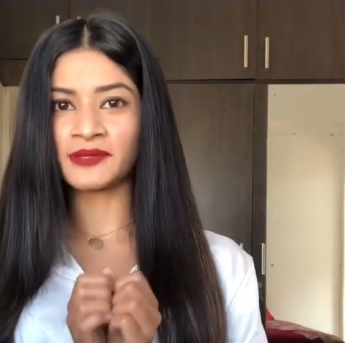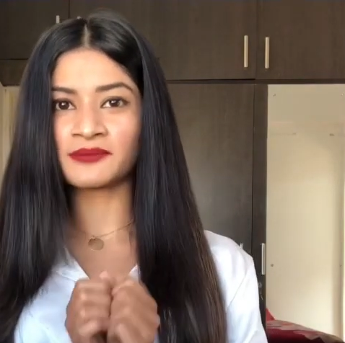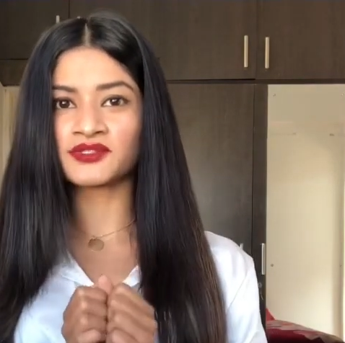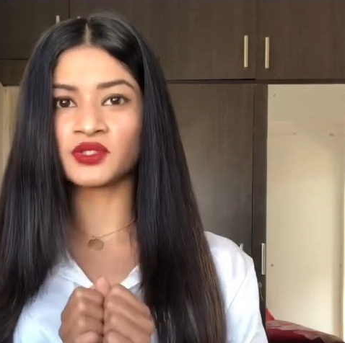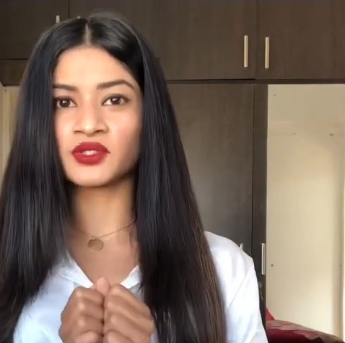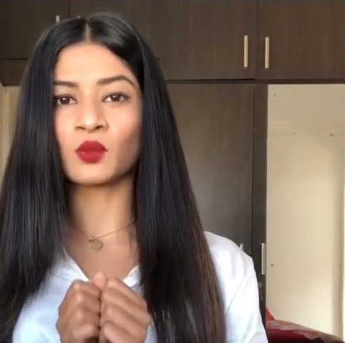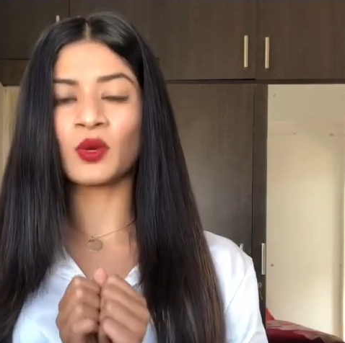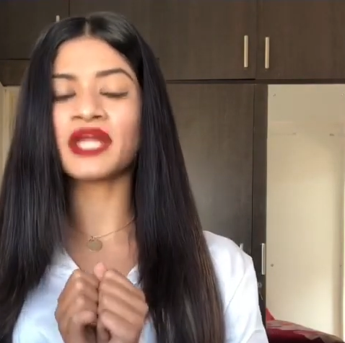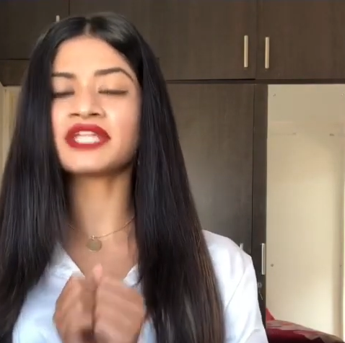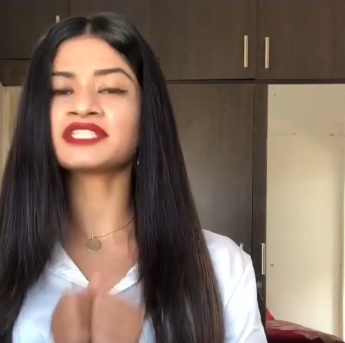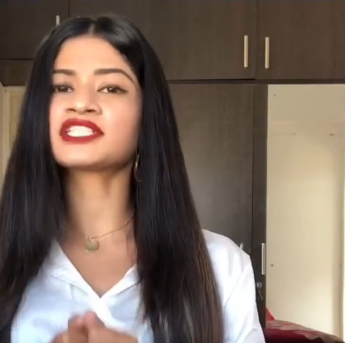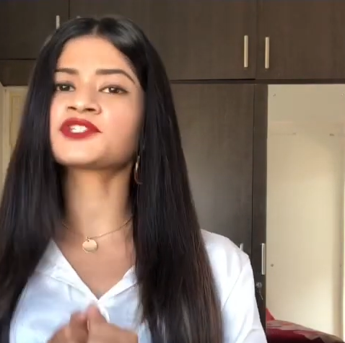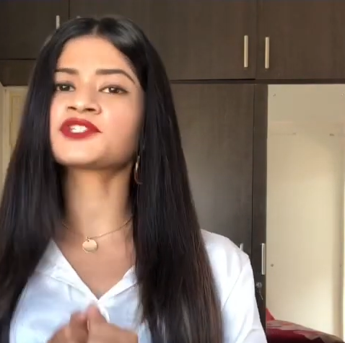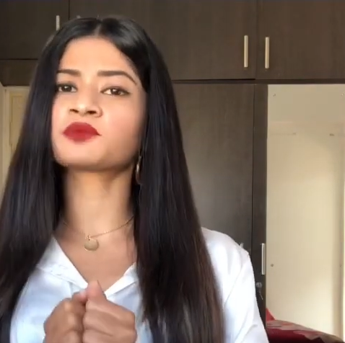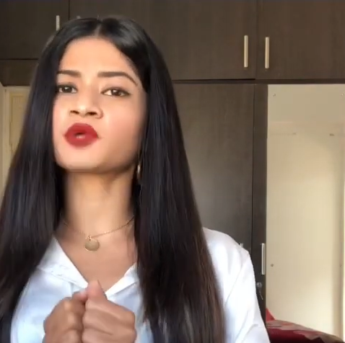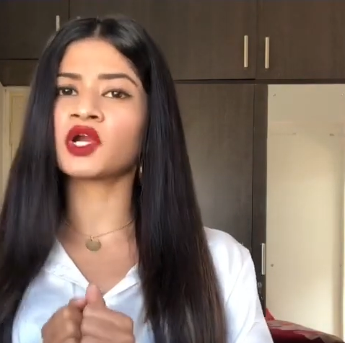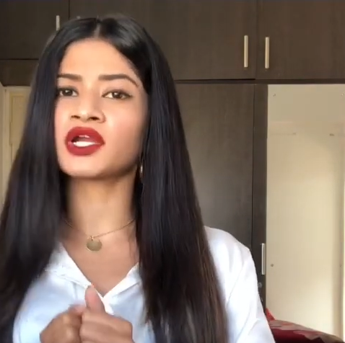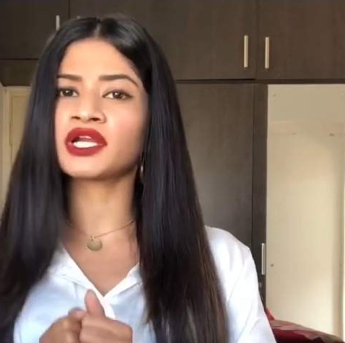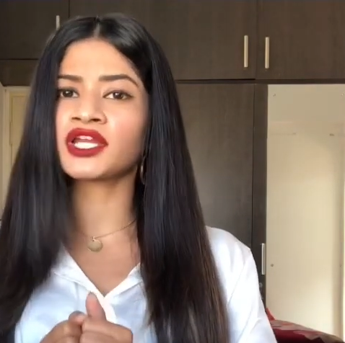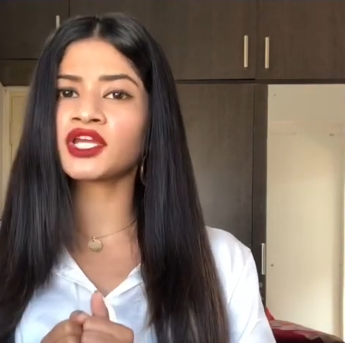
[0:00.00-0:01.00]
So one such
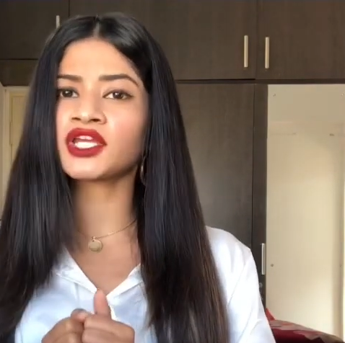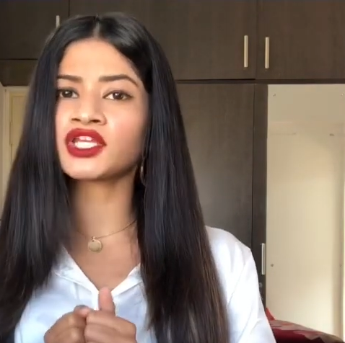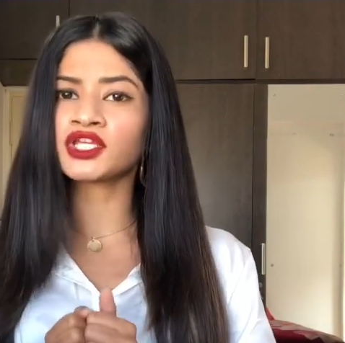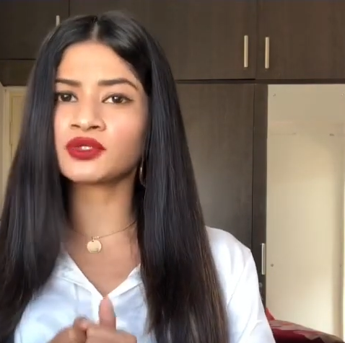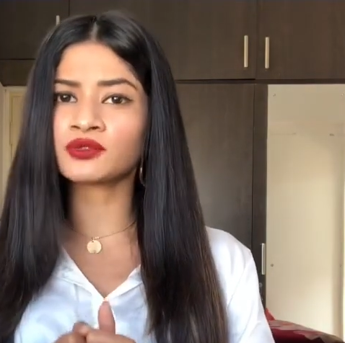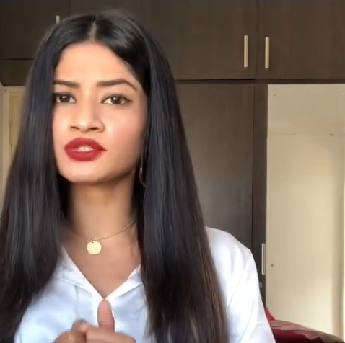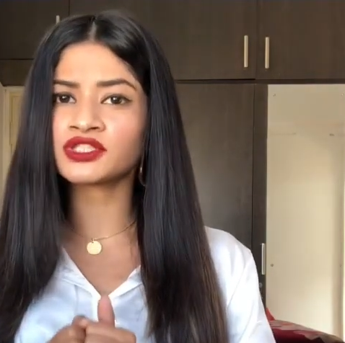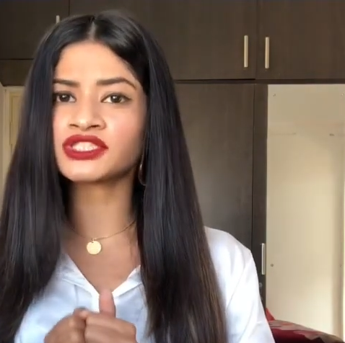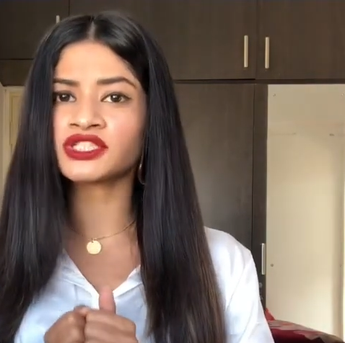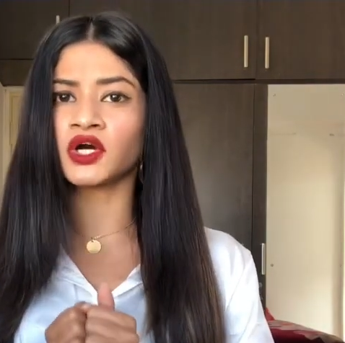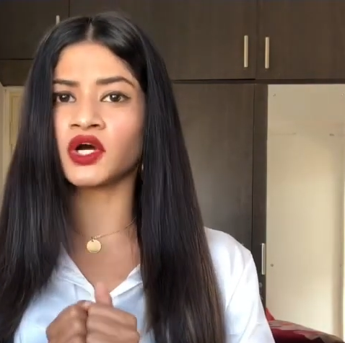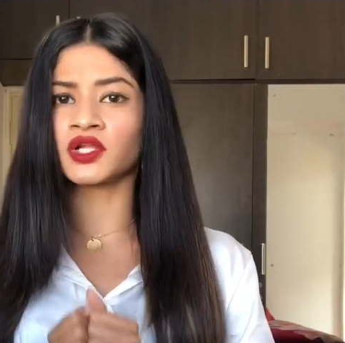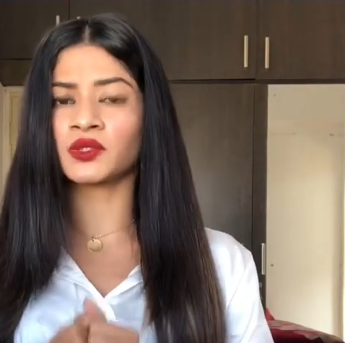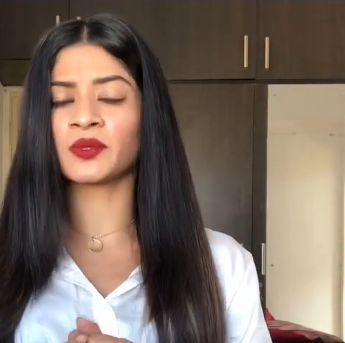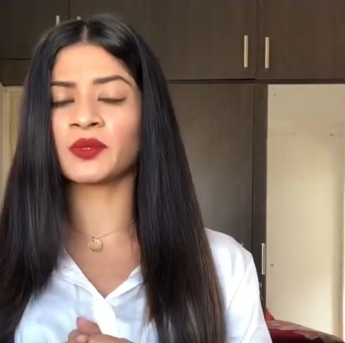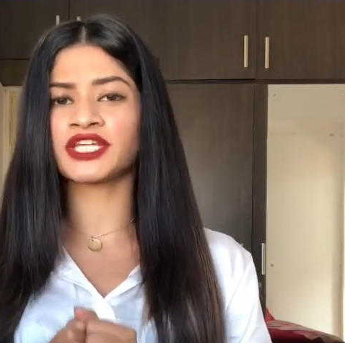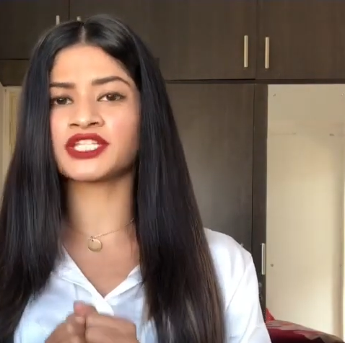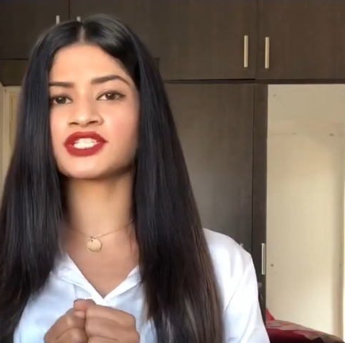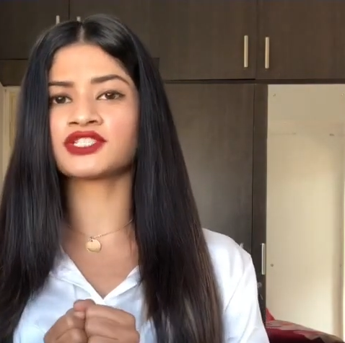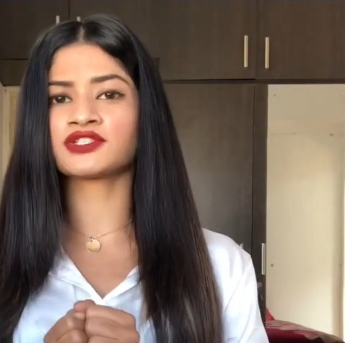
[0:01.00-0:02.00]
product I use
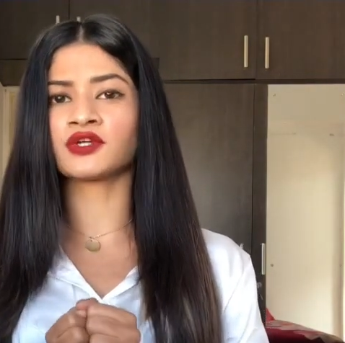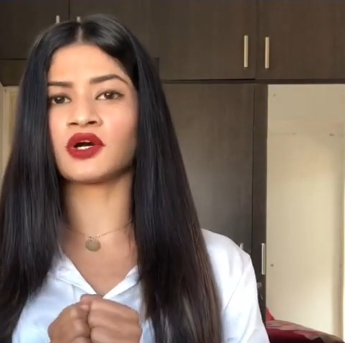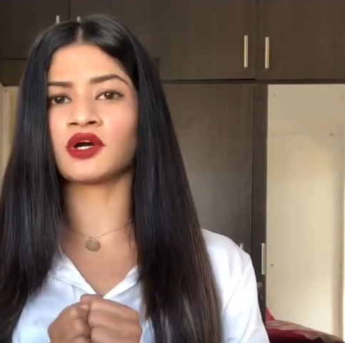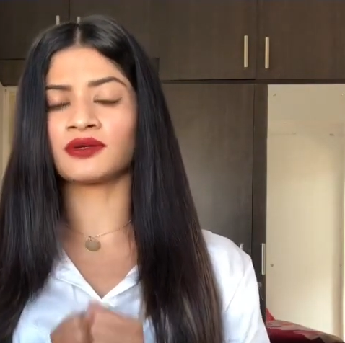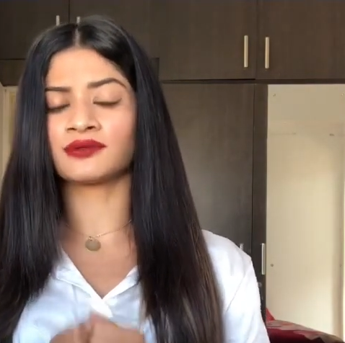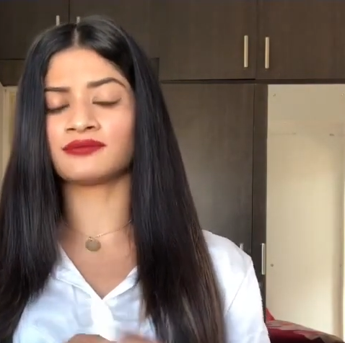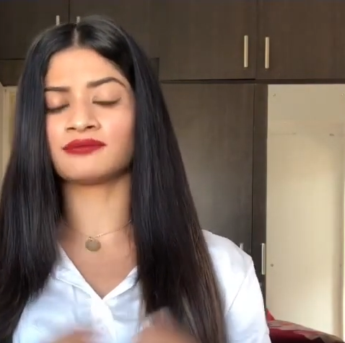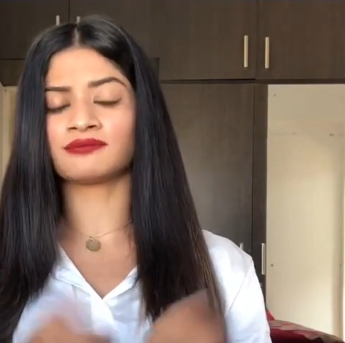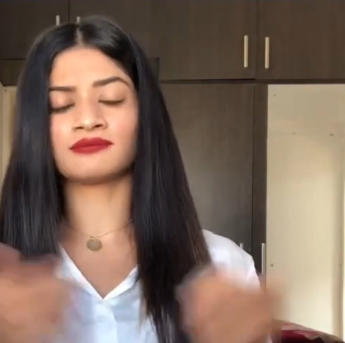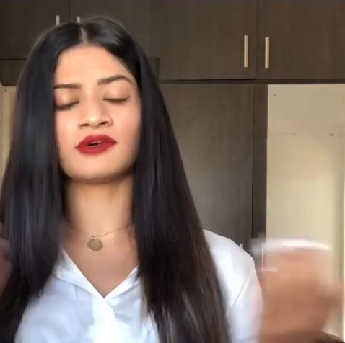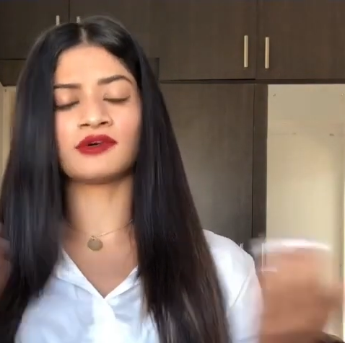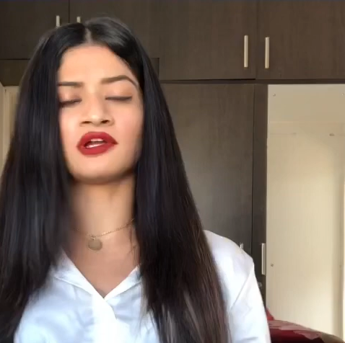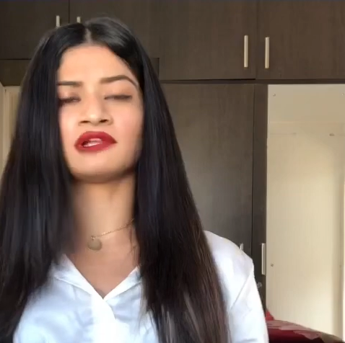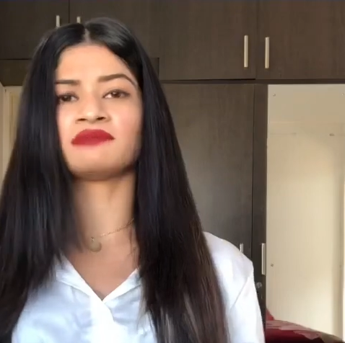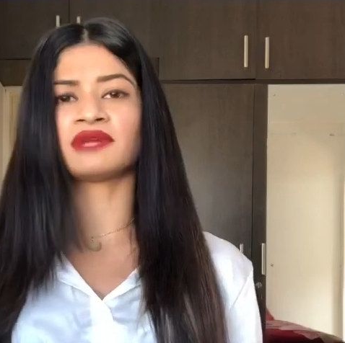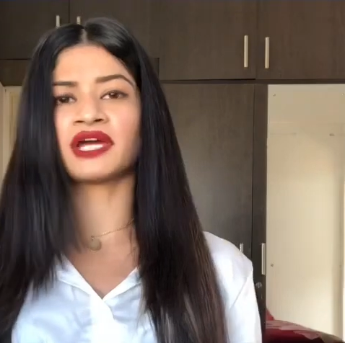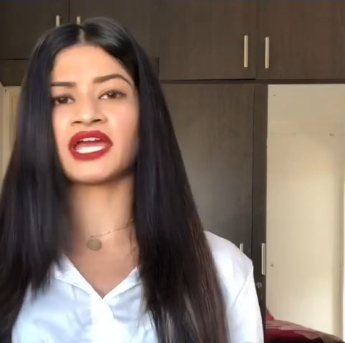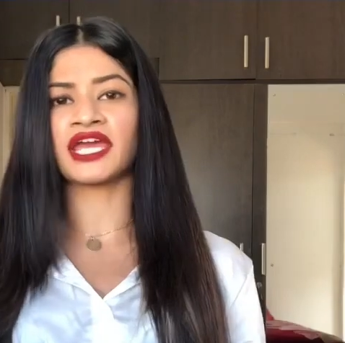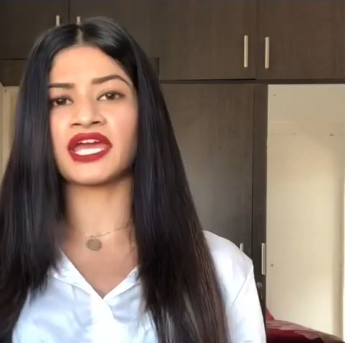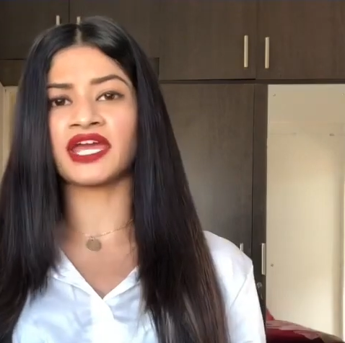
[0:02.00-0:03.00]
always to oil
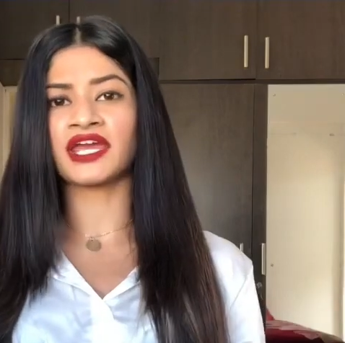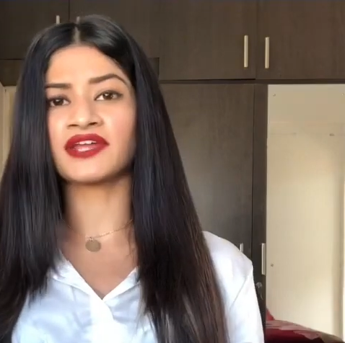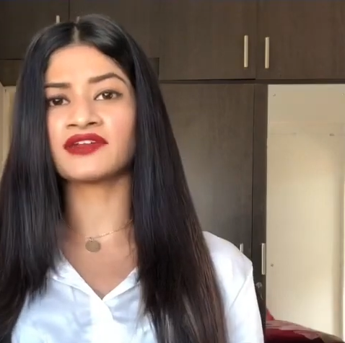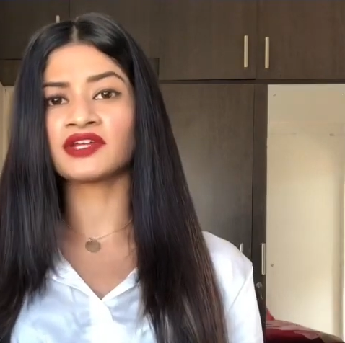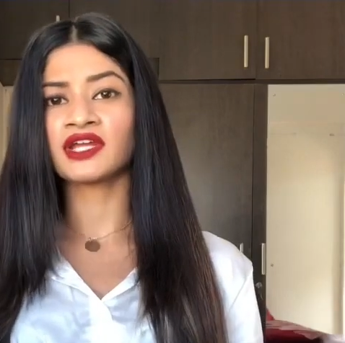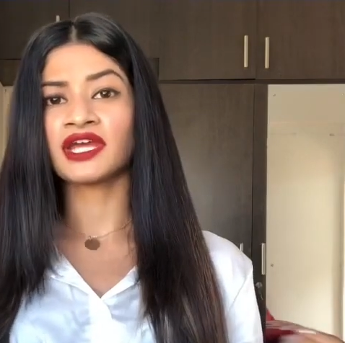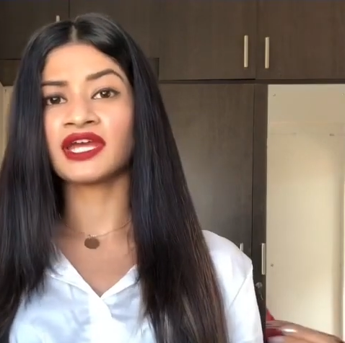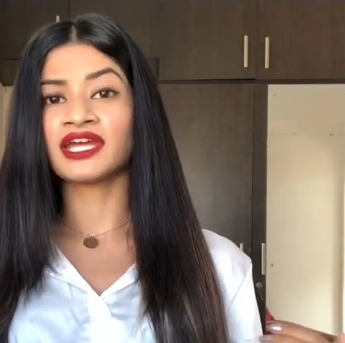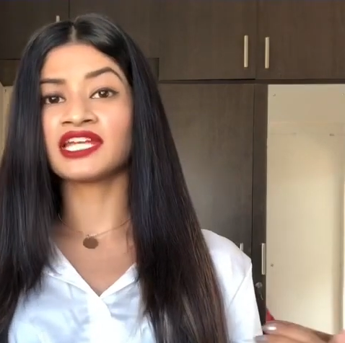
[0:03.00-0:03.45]
my hair,